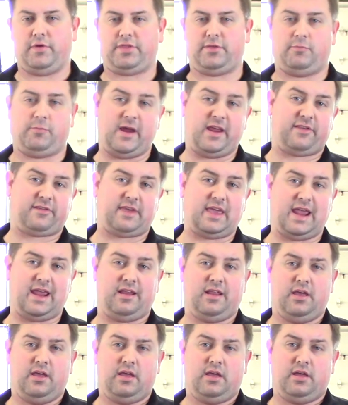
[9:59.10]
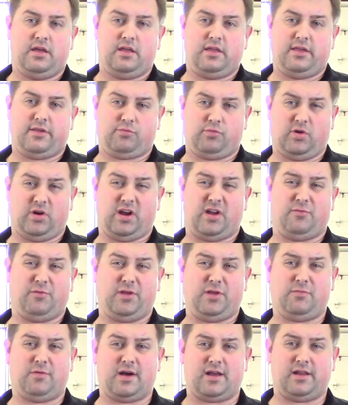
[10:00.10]
the wastegate is where I'd
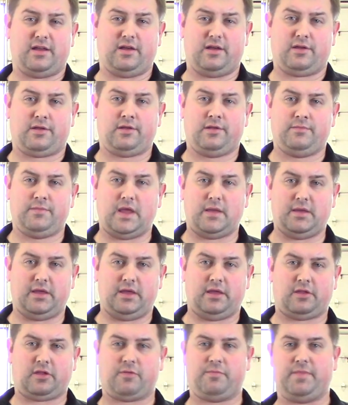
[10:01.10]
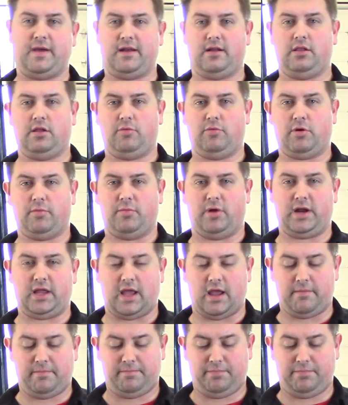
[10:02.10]
really want to maybe spend a little more money. I'd